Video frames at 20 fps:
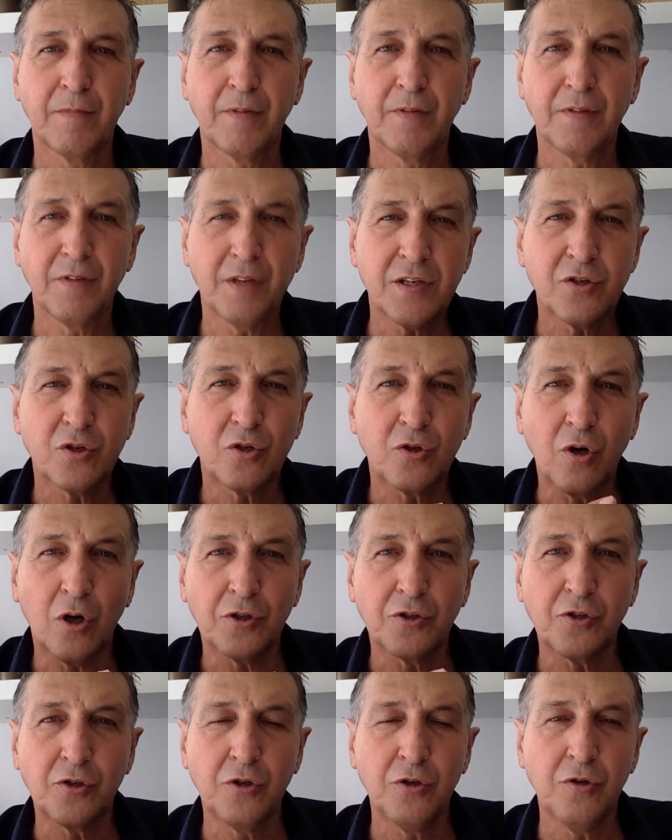This
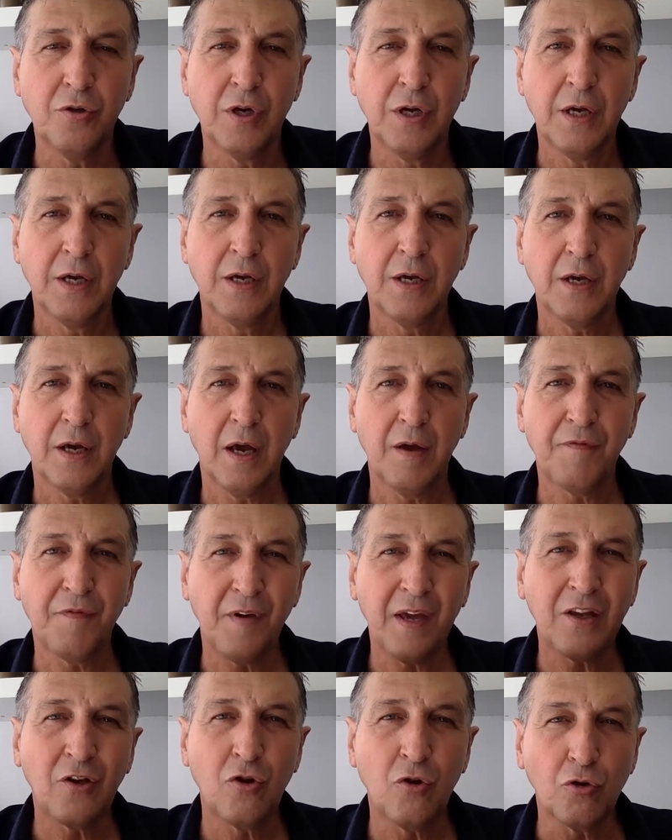starts to
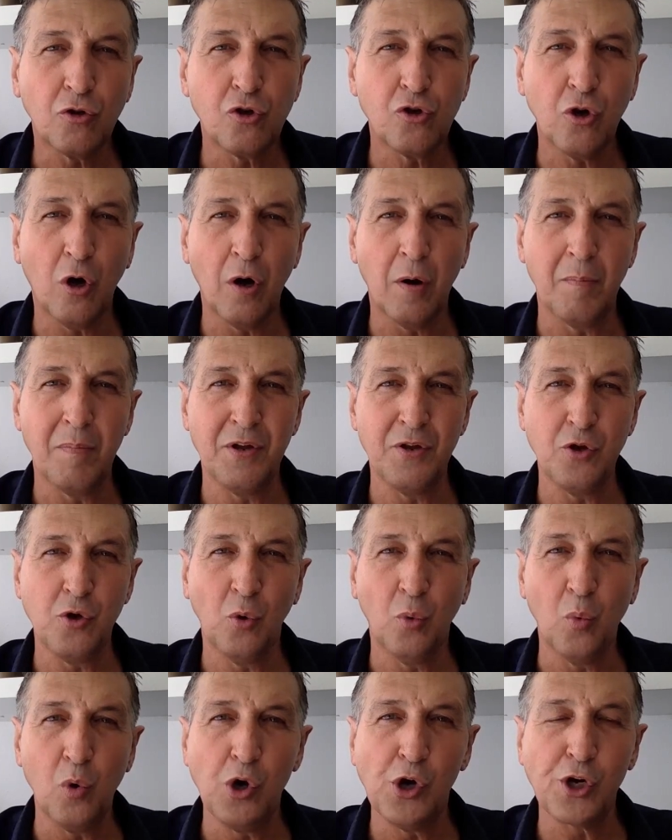affect your job and your
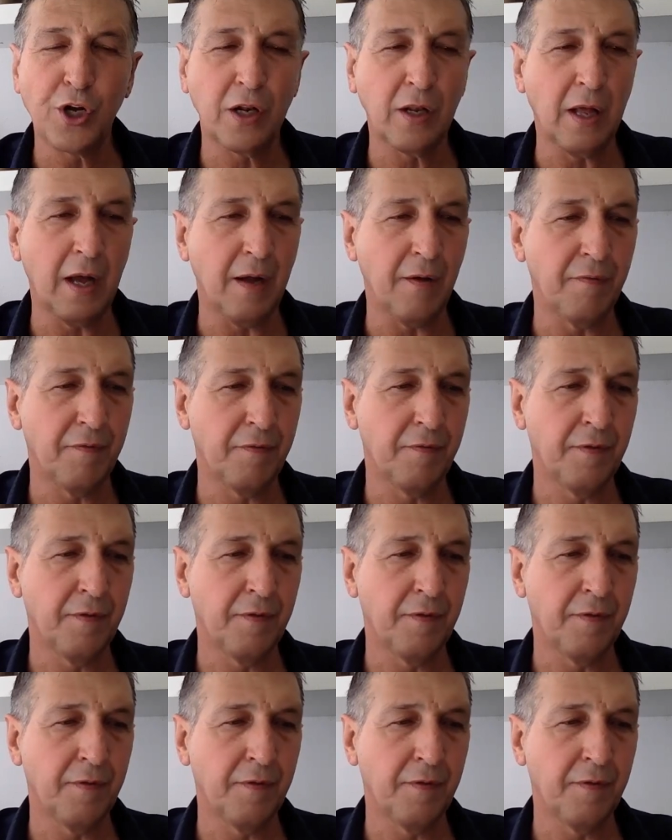work life.